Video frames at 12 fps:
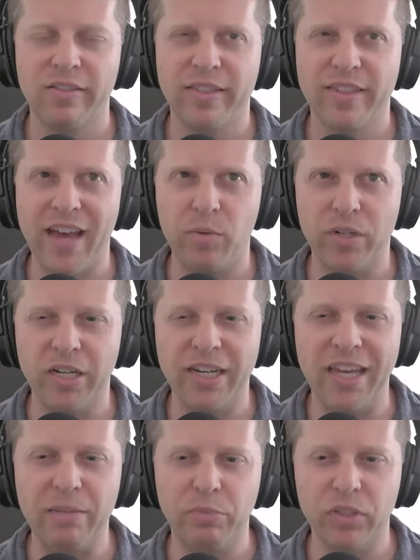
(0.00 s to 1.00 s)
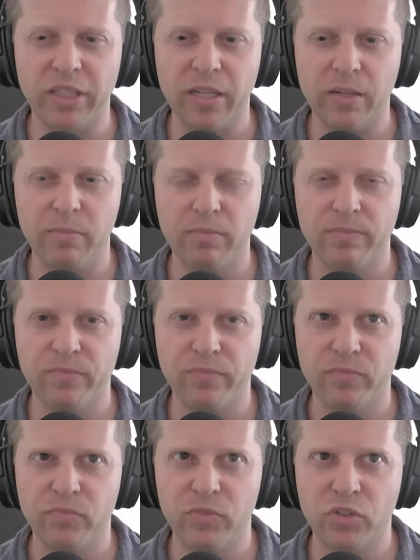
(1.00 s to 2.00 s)
that would enable them
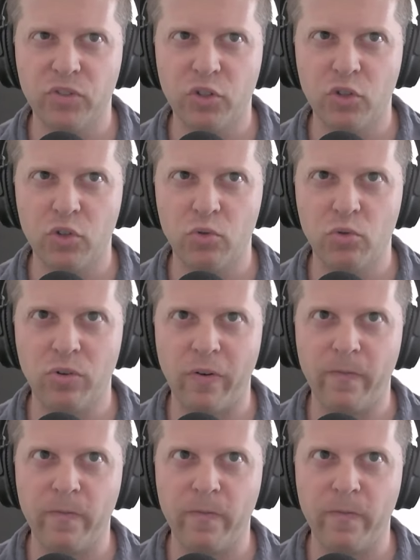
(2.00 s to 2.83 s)
to